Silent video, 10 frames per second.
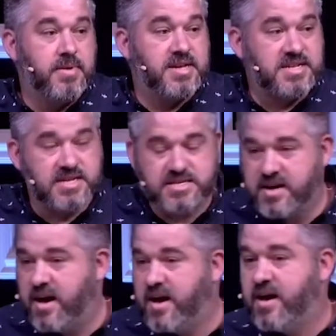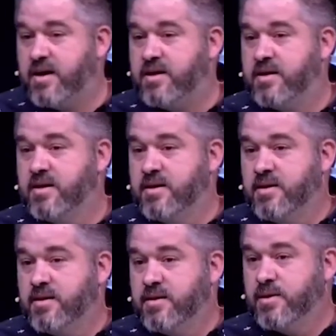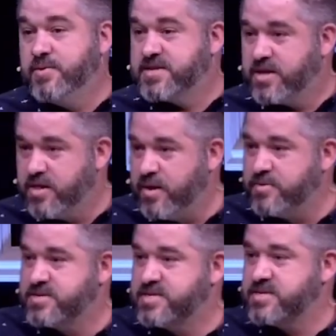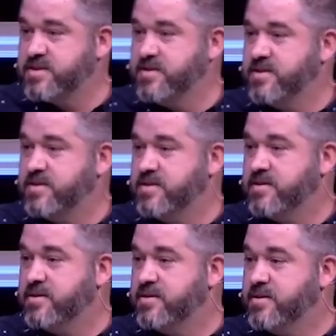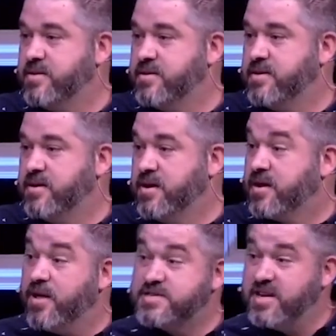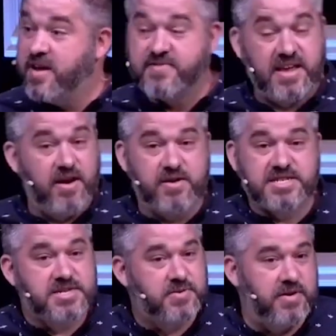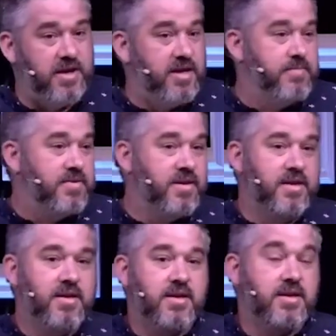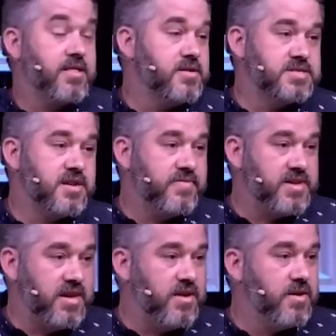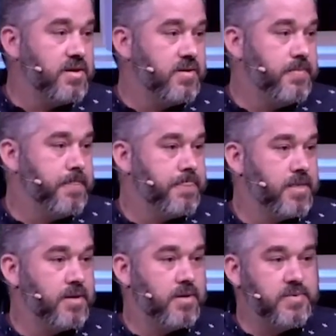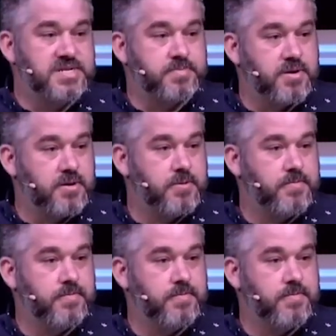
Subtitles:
because he is a God who is close. Close enough to hear a scream and close enough to hear a whisper.